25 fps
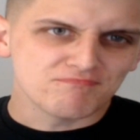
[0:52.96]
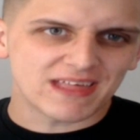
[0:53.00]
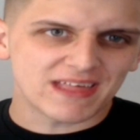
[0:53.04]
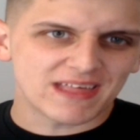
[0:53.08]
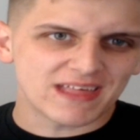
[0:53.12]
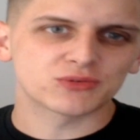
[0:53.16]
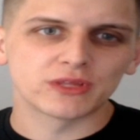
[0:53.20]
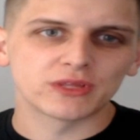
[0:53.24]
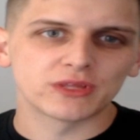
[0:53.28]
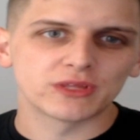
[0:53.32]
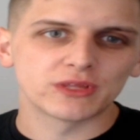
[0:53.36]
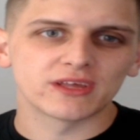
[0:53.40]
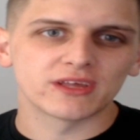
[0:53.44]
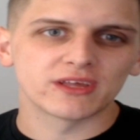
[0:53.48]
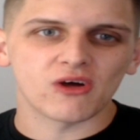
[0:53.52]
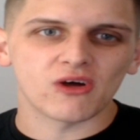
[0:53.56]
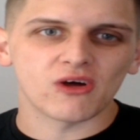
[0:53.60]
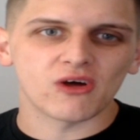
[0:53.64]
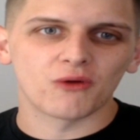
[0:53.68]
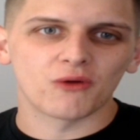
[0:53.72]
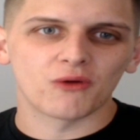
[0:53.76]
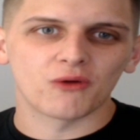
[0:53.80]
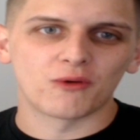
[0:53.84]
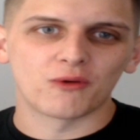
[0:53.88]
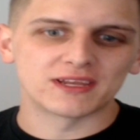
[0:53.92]
That's really
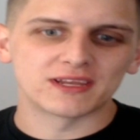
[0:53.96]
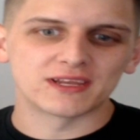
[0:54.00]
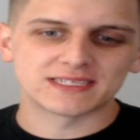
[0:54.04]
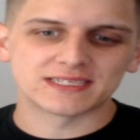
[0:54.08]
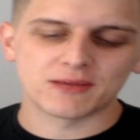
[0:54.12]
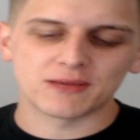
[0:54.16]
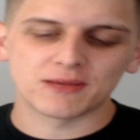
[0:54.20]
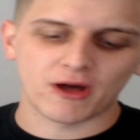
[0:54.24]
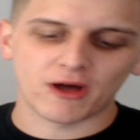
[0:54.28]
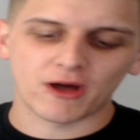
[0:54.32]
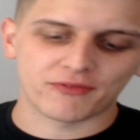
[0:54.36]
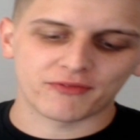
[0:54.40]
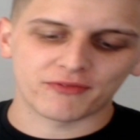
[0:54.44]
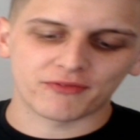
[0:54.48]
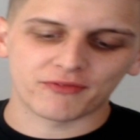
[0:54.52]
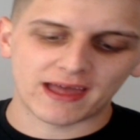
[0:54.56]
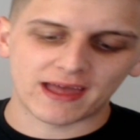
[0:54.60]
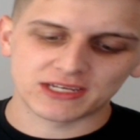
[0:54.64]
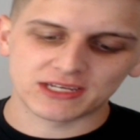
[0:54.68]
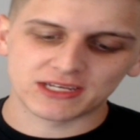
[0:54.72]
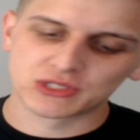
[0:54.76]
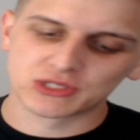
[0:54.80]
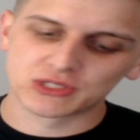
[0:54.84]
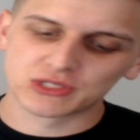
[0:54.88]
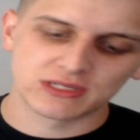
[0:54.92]
all I wanted to say about that.
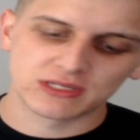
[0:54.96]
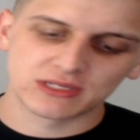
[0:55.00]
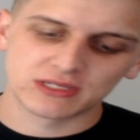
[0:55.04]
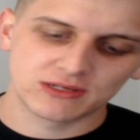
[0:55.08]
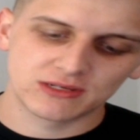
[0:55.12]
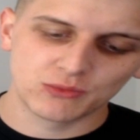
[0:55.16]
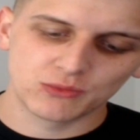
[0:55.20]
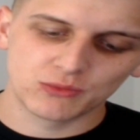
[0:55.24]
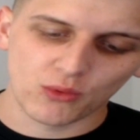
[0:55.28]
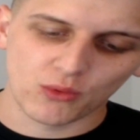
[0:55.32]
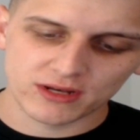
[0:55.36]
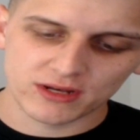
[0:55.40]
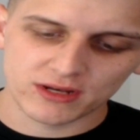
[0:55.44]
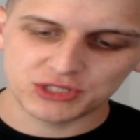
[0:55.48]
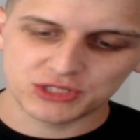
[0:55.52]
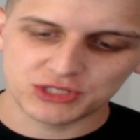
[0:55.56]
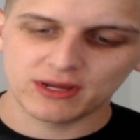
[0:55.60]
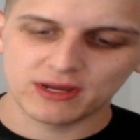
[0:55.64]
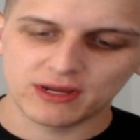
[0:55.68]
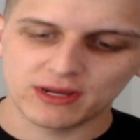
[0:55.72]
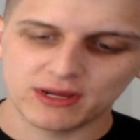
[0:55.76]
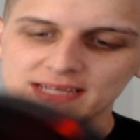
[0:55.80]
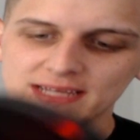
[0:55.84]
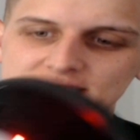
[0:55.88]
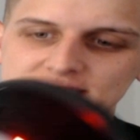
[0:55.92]
Just wanted you
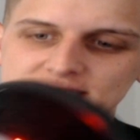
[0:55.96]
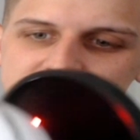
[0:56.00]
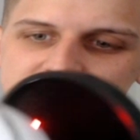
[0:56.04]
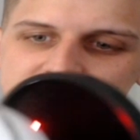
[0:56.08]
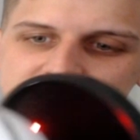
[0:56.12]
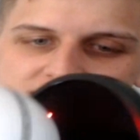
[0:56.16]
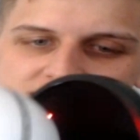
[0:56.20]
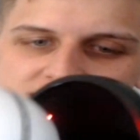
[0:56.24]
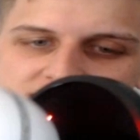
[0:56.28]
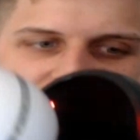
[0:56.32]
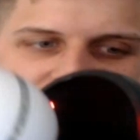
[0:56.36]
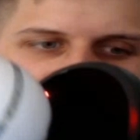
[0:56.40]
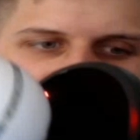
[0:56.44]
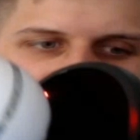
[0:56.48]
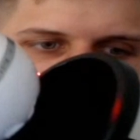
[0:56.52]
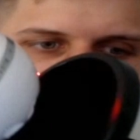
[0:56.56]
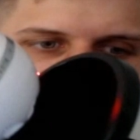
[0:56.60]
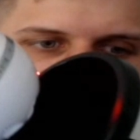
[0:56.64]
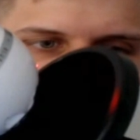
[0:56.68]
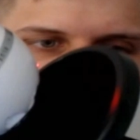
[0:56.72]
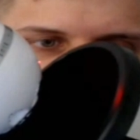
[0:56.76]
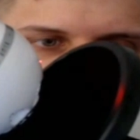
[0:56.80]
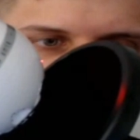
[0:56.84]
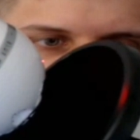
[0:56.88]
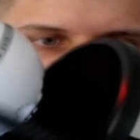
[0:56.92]
guys to see
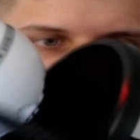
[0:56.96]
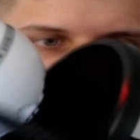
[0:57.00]
this